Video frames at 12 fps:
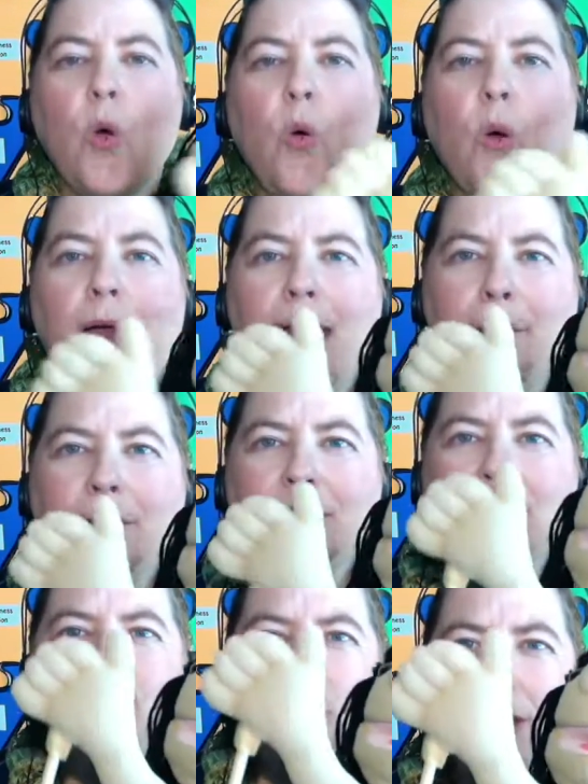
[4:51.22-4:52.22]
what happens
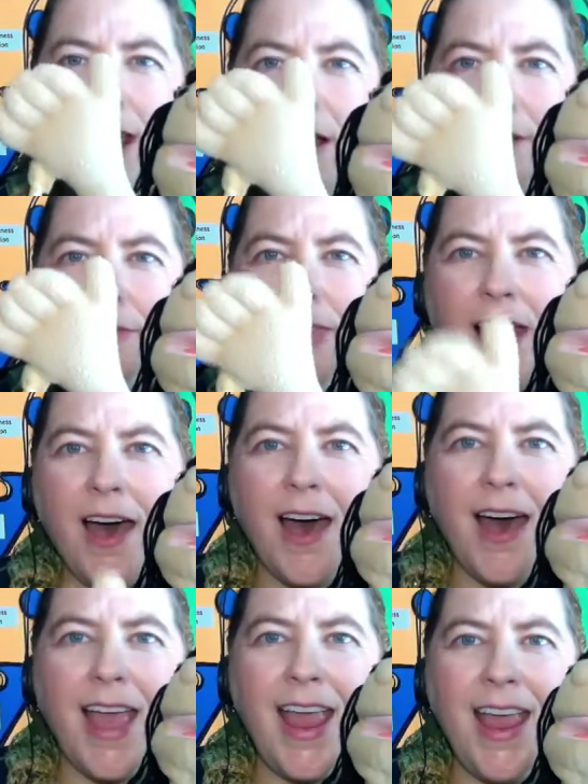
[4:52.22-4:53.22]
if you take off the
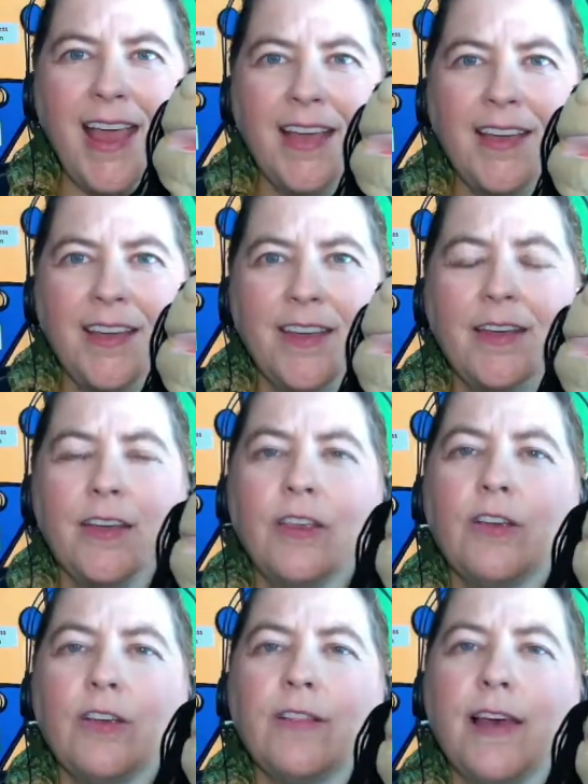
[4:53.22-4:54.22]
I?
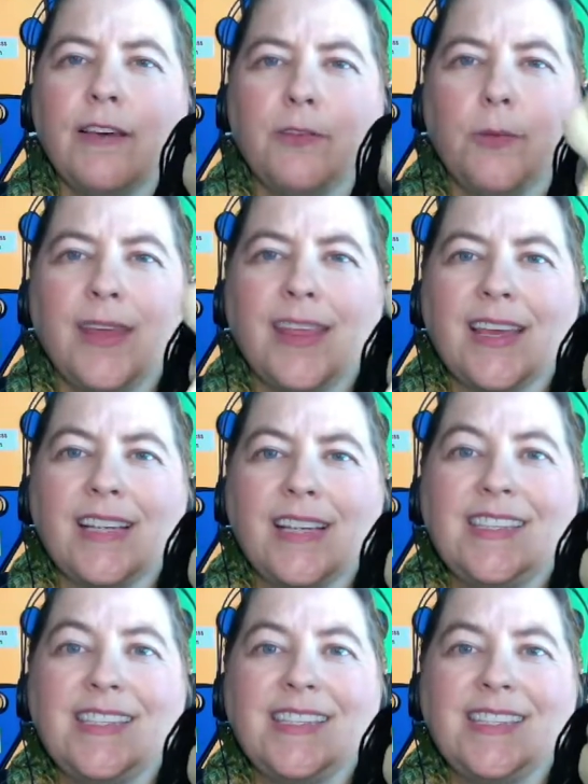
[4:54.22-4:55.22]
You're left with
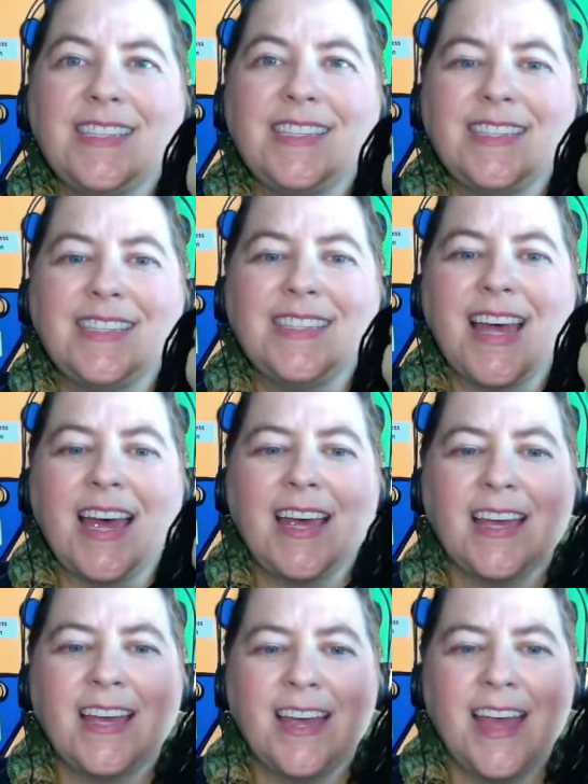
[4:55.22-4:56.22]
z.
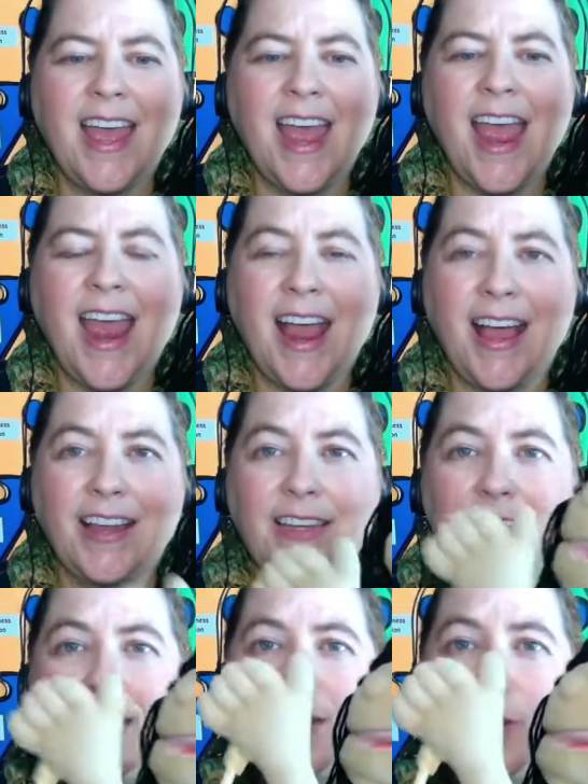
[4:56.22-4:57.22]
And
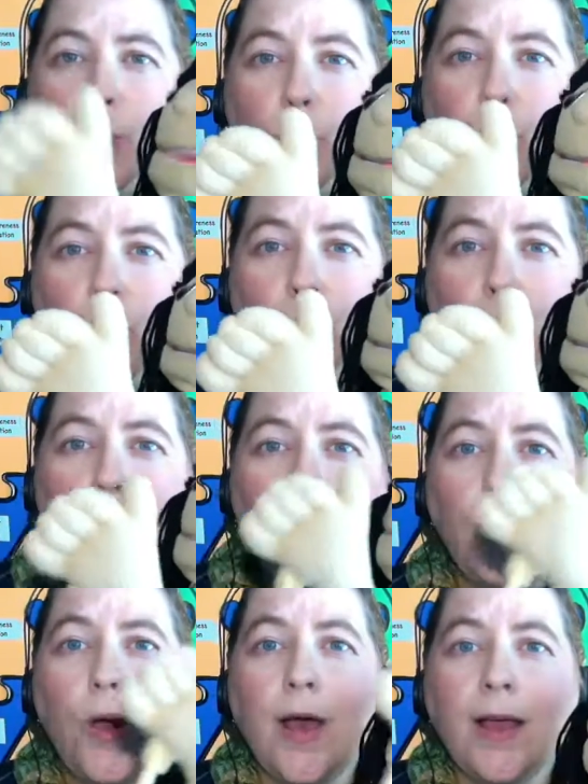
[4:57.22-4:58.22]
in
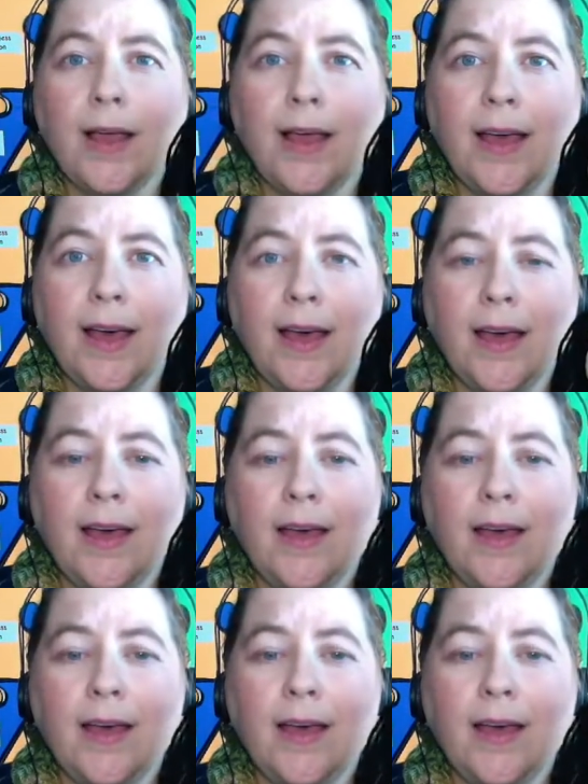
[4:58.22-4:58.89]
oog,